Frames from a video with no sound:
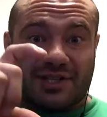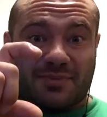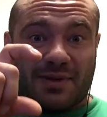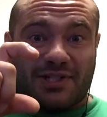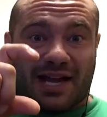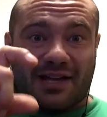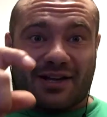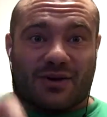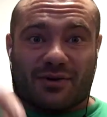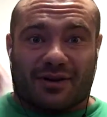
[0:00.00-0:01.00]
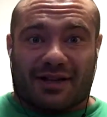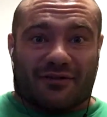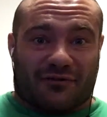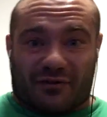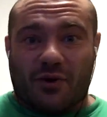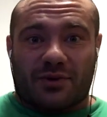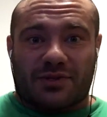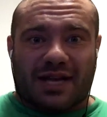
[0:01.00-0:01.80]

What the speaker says: this much Diet Coke, and it froze,